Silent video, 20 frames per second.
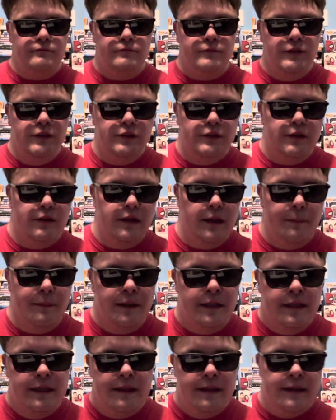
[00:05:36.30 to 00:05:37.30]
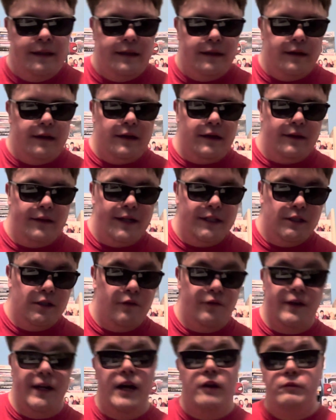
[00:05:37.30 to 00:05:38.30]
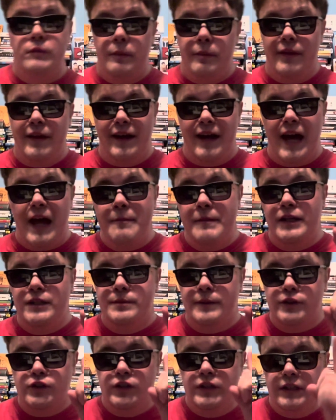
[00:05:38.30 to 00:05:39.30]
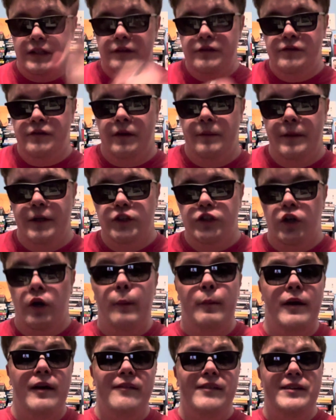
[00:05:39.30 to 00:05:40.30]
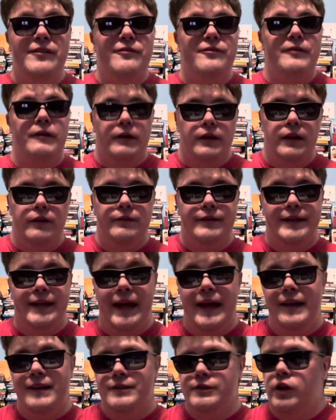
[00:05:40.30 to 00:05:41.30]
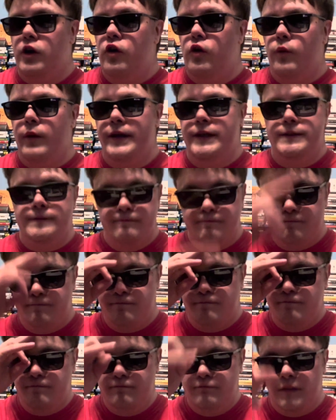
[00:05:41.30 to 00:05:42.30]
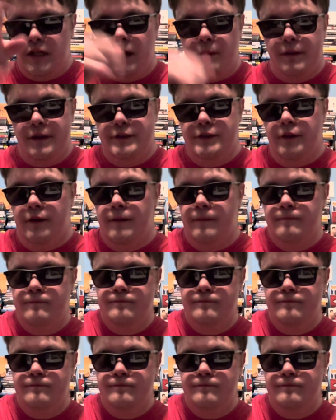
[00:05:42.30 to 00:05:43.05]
So, yep. That's all for now. Remember that God made especially loves you very much. I hope you're having a very lovely day. And as always, God bless you all.